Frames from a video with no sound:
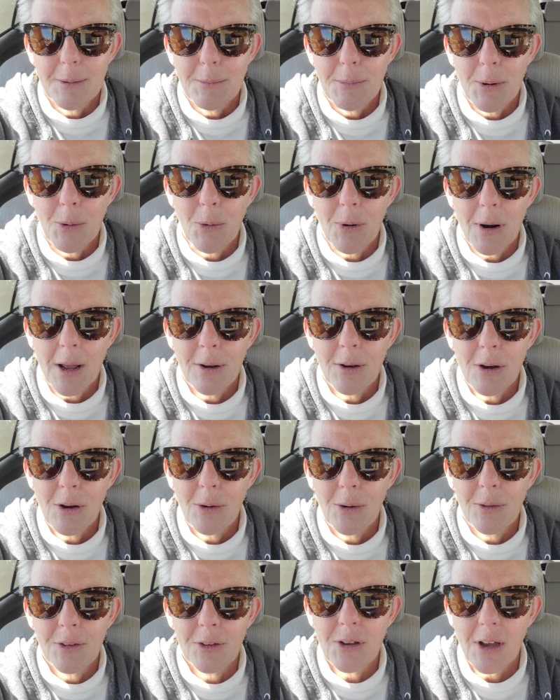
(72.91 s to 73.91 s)
But what I know
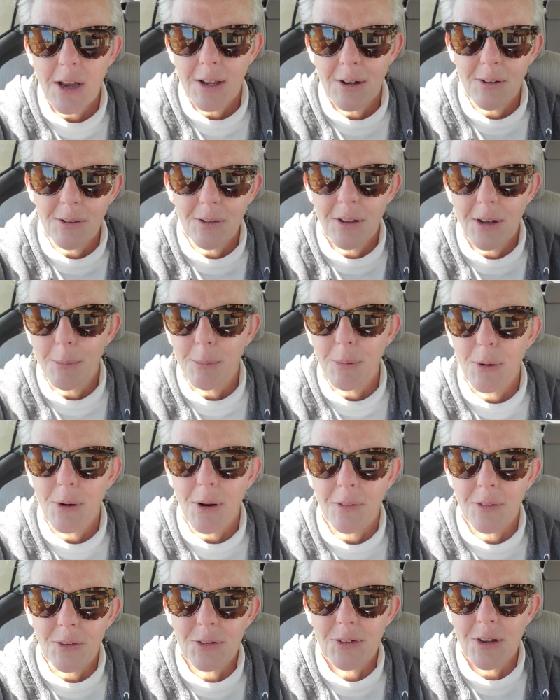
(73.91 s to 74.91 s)
in the title that I put
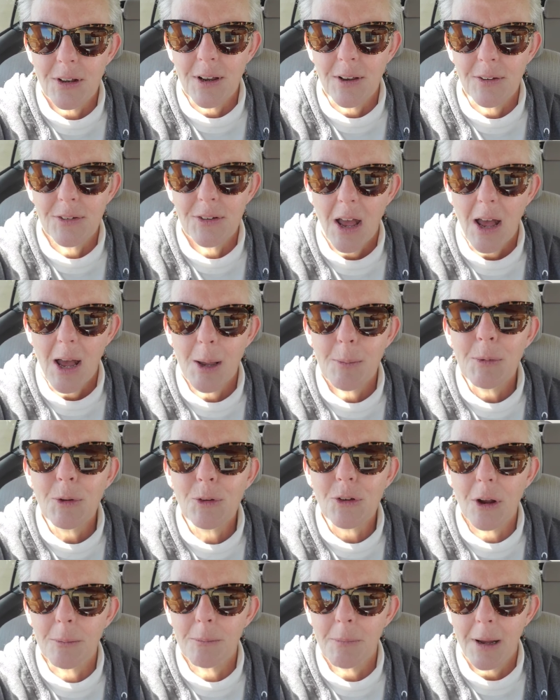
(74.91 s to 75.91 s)
on this today is Time
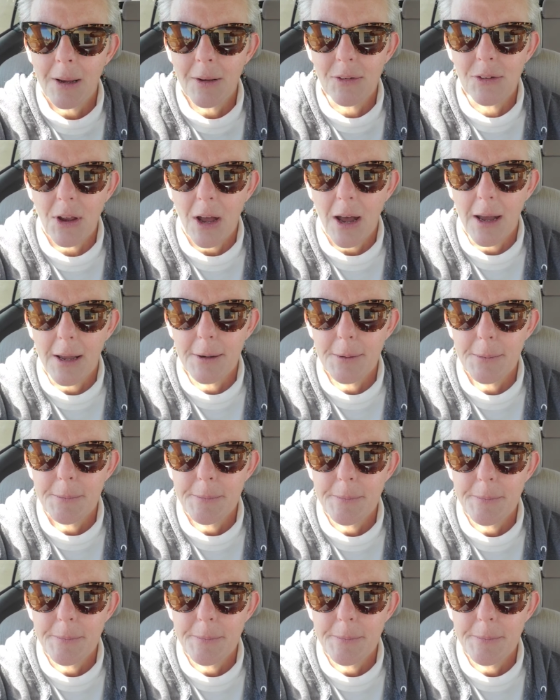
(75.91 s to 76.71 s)
is on my side.